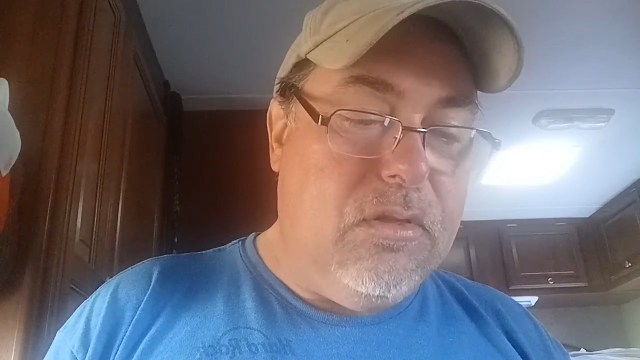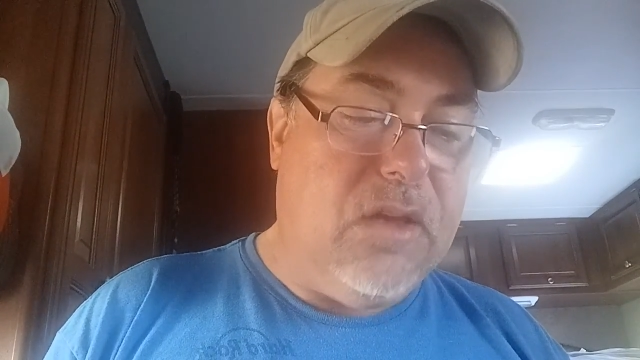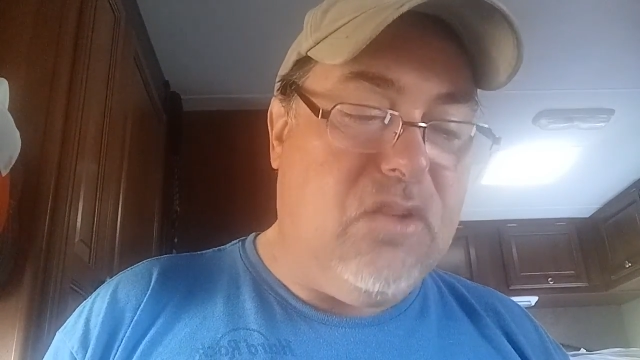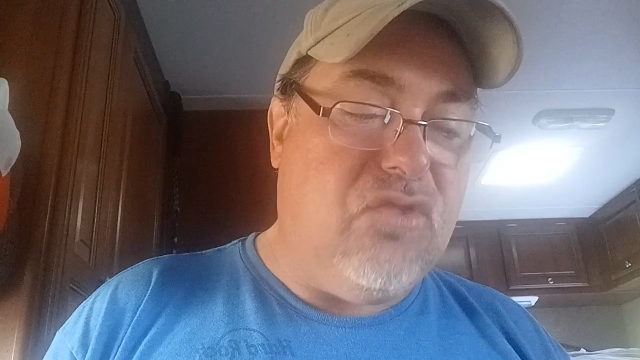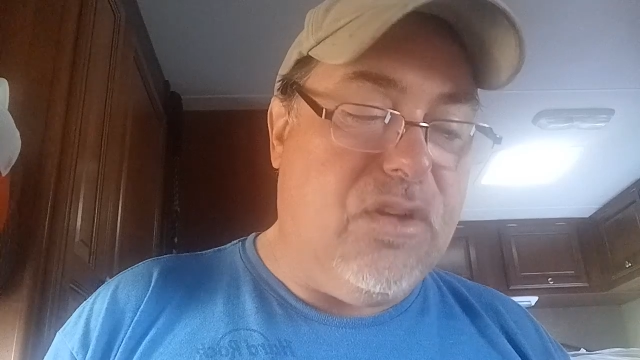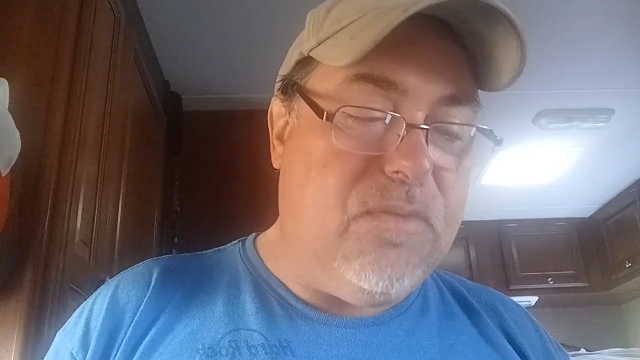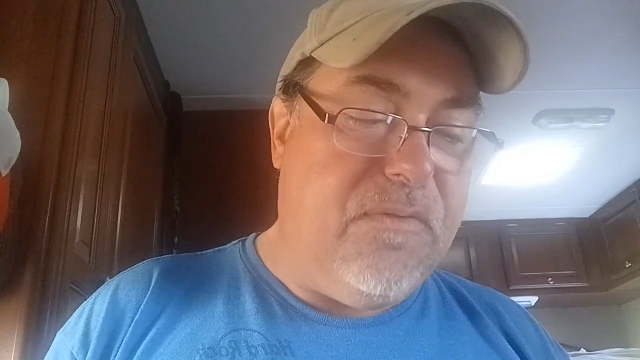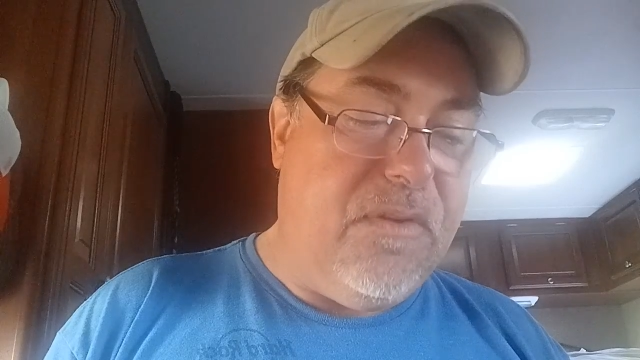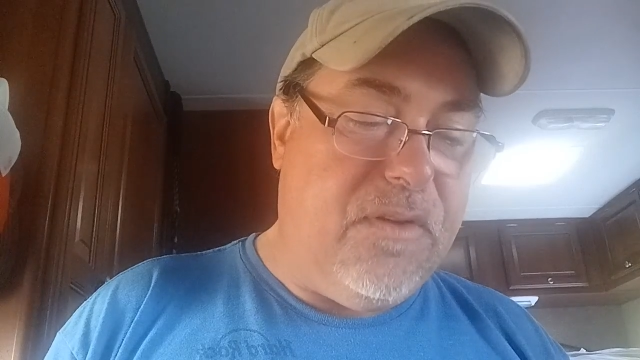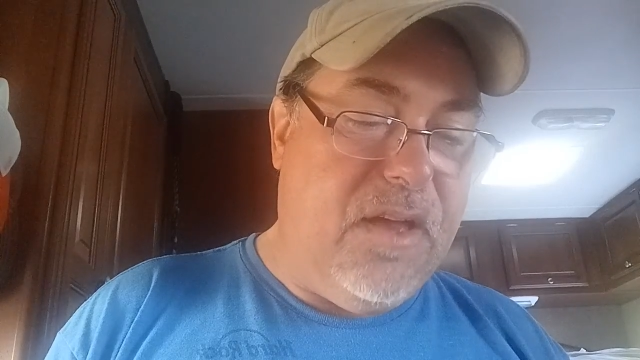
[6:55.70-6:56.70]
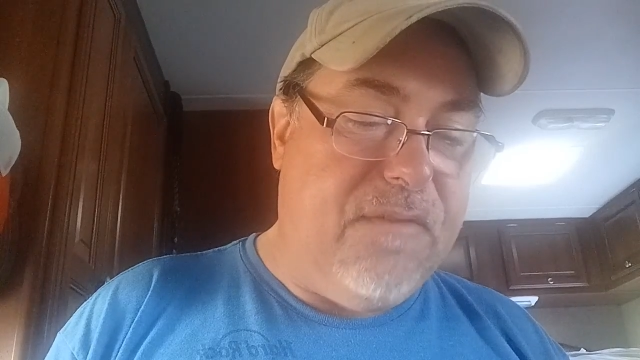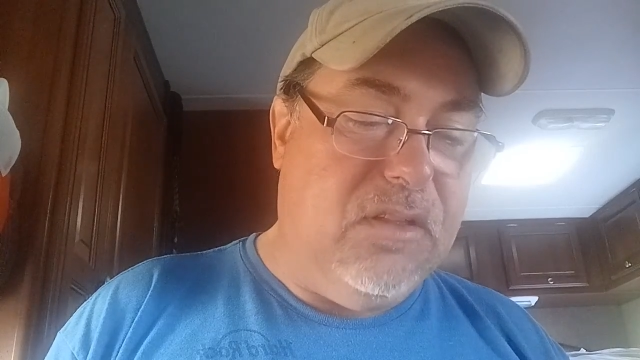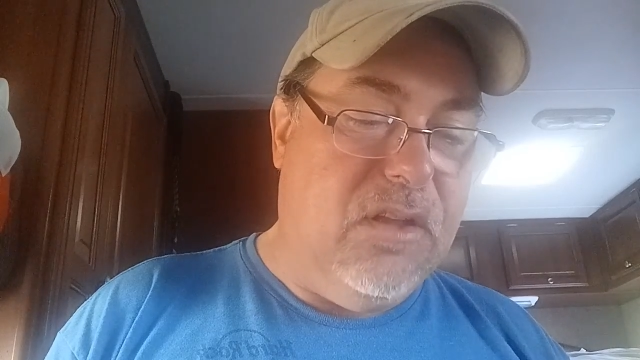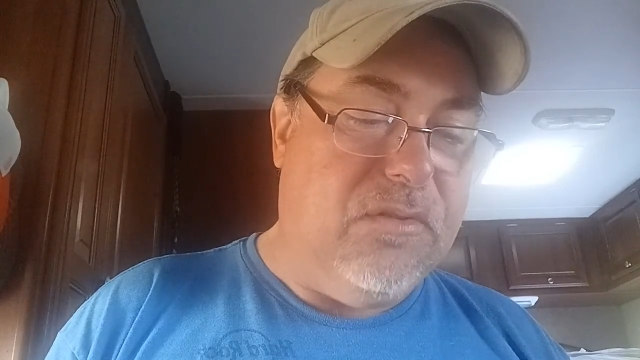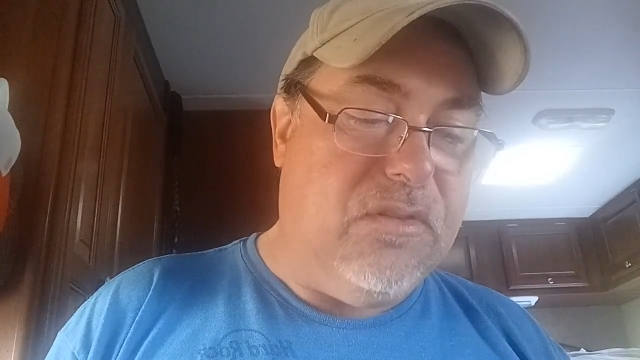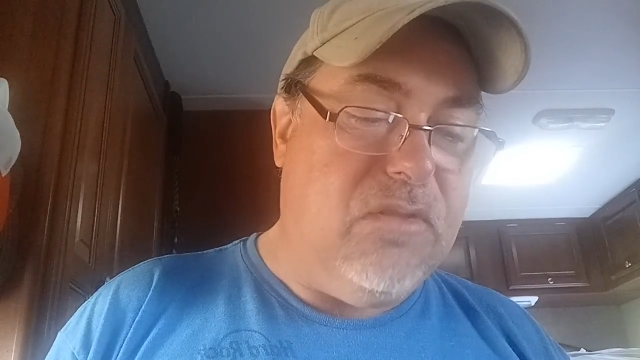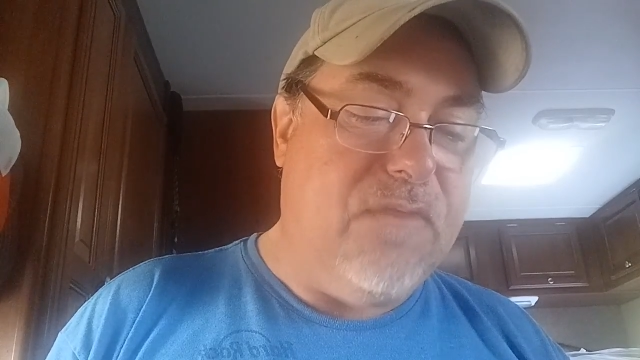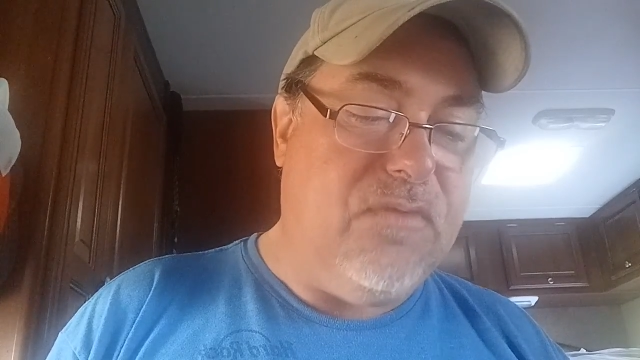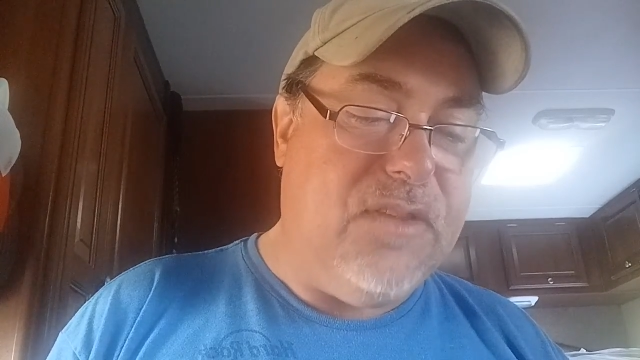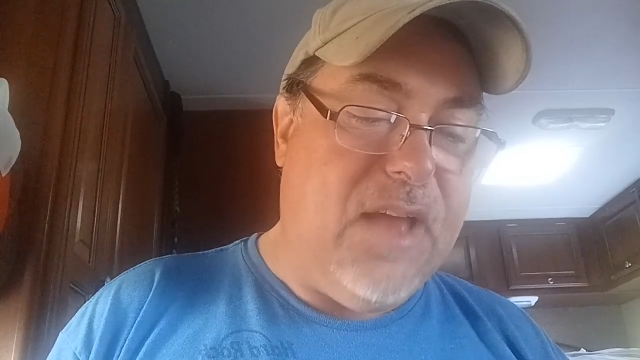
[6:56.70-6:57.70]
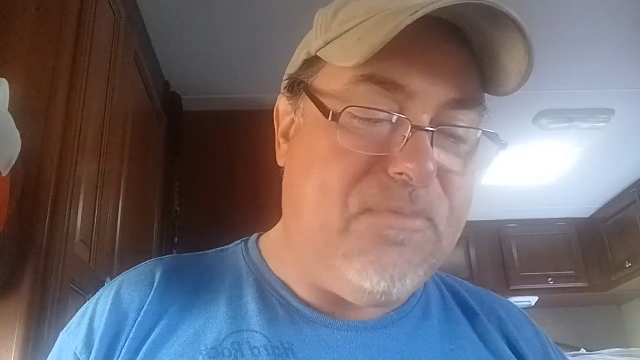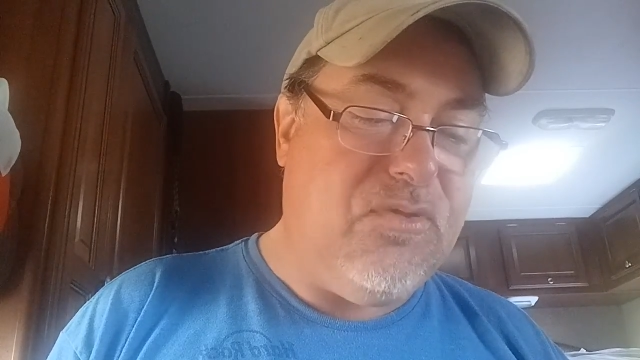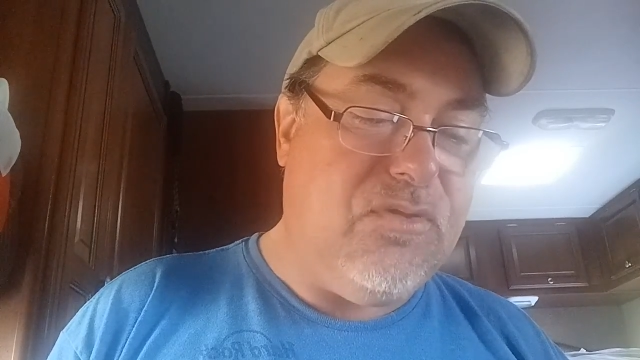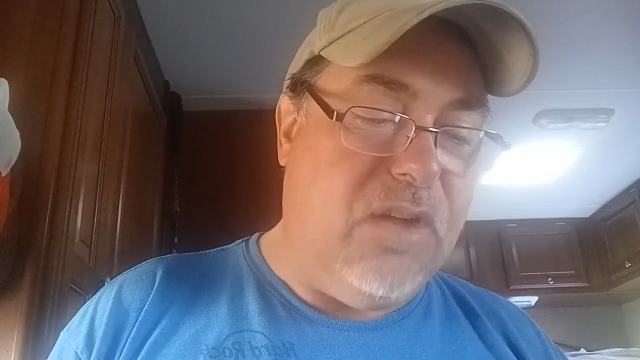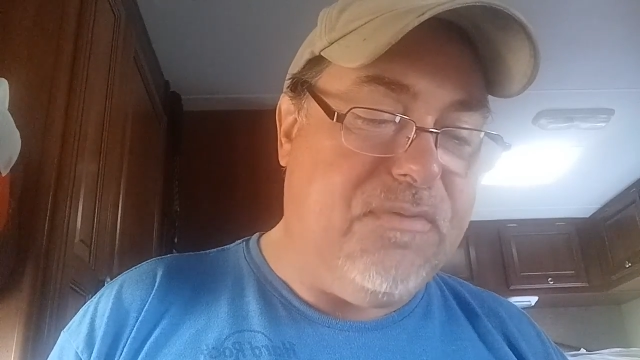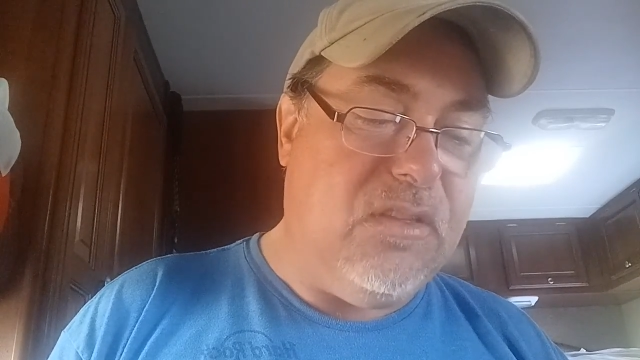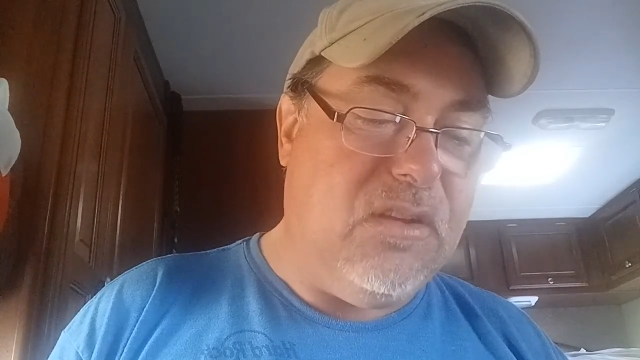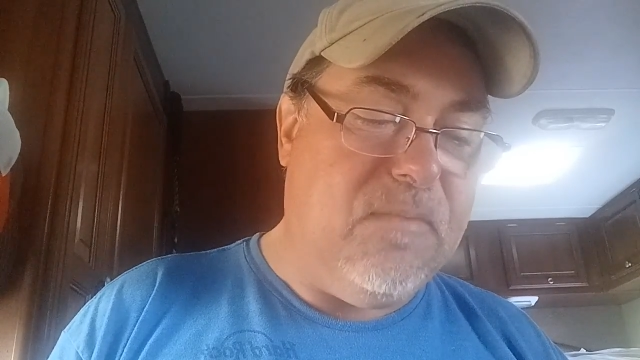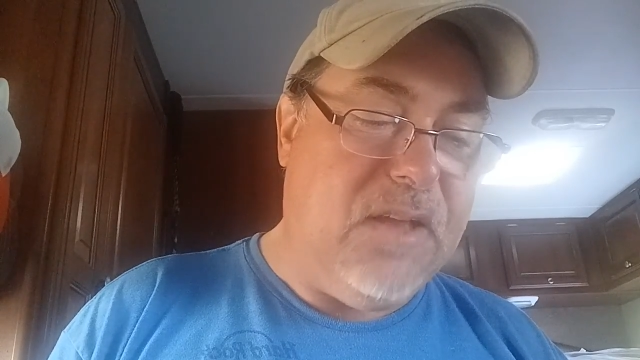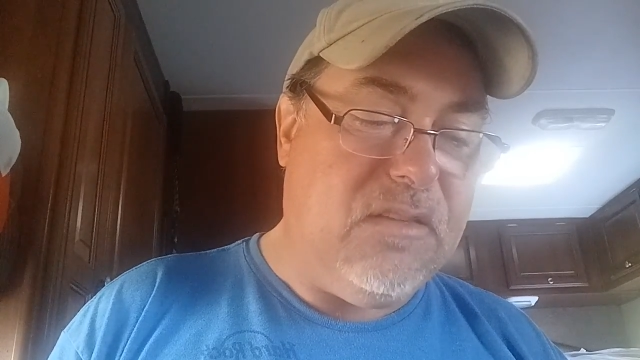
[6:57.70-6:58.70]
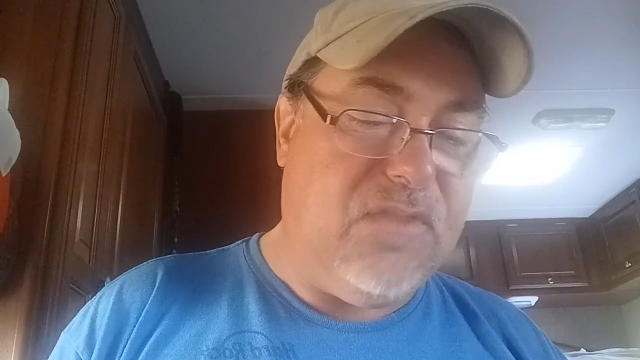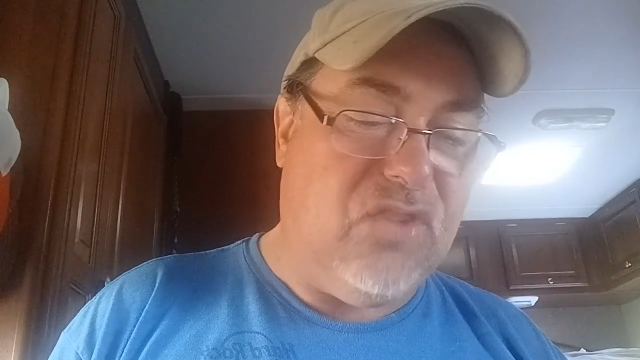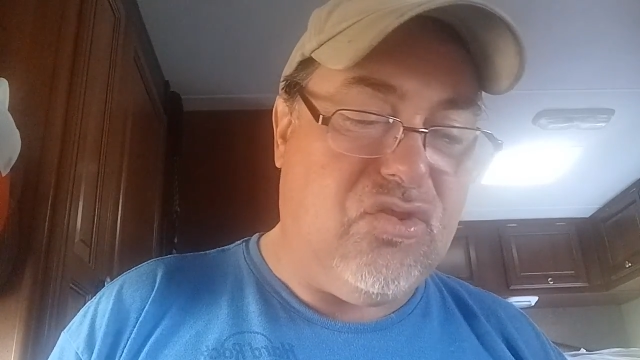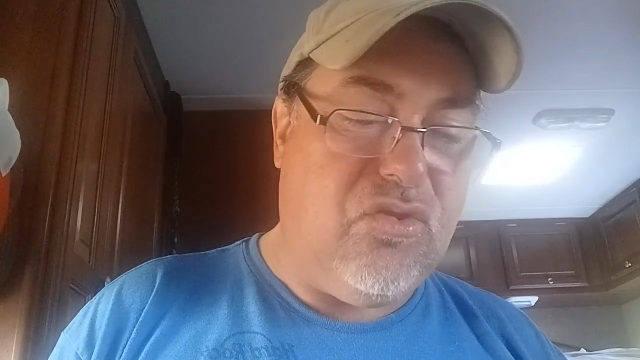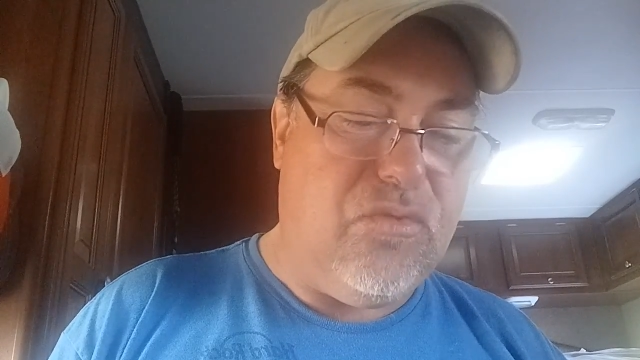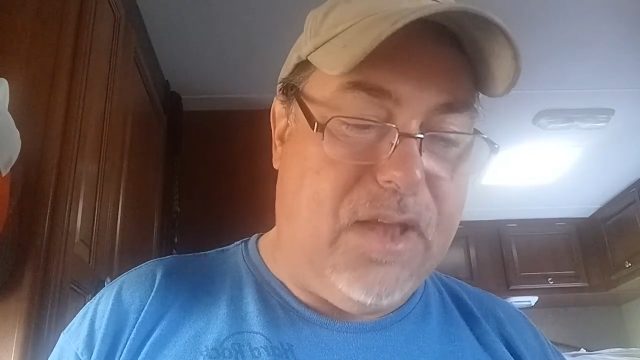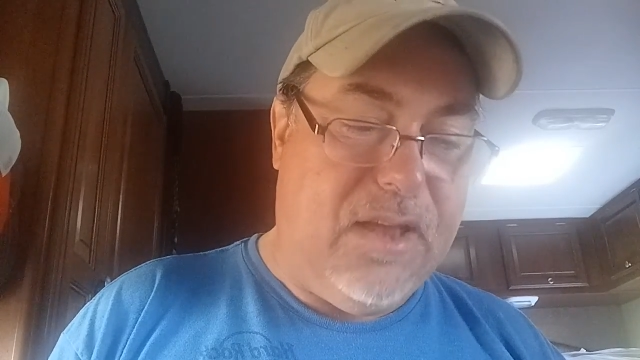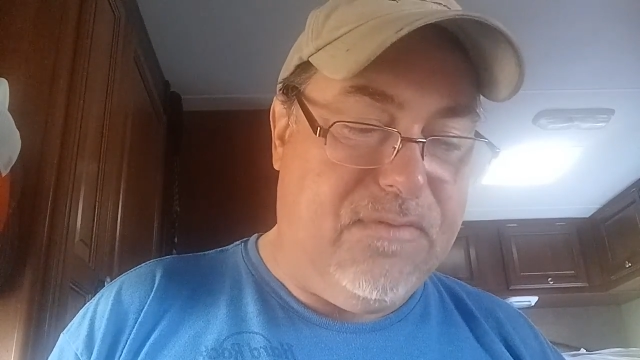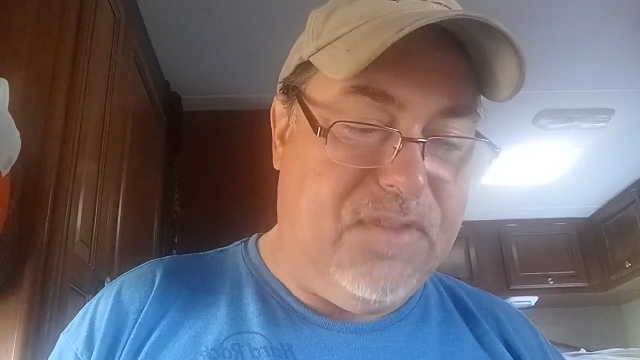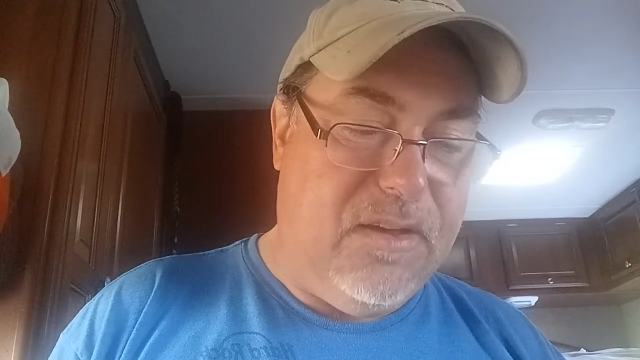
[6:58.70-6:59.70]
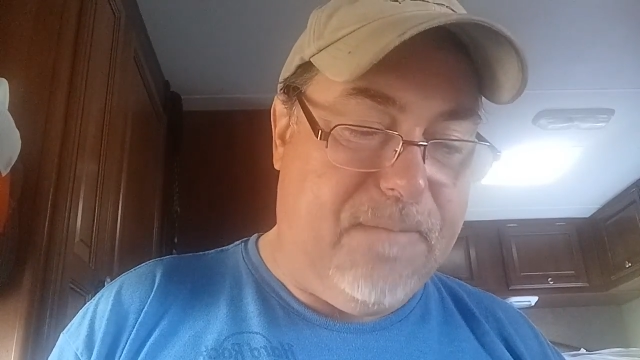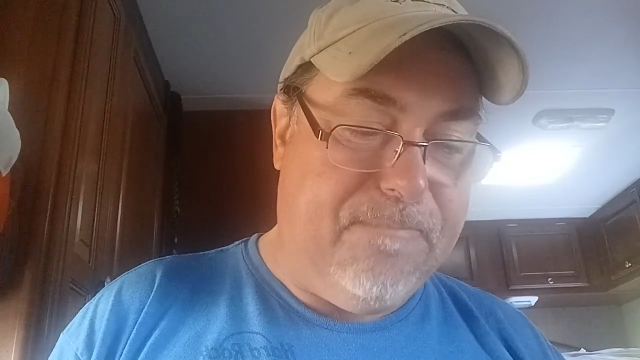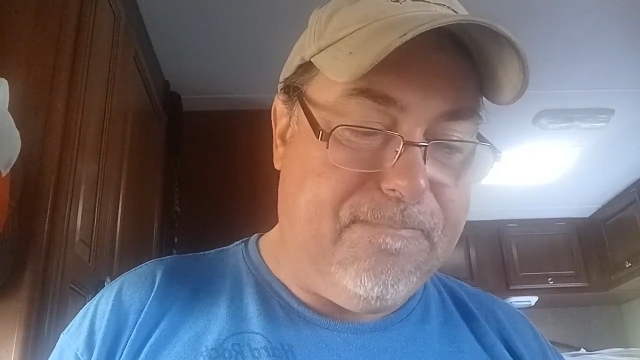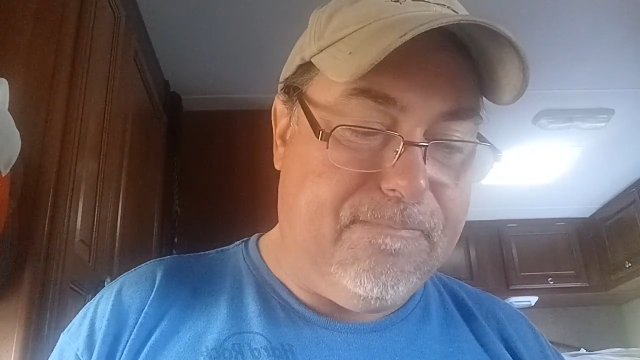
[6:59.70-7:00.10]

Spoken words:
They could transport very heavy loads. You have to adapt yourself to the demands of such a creative time.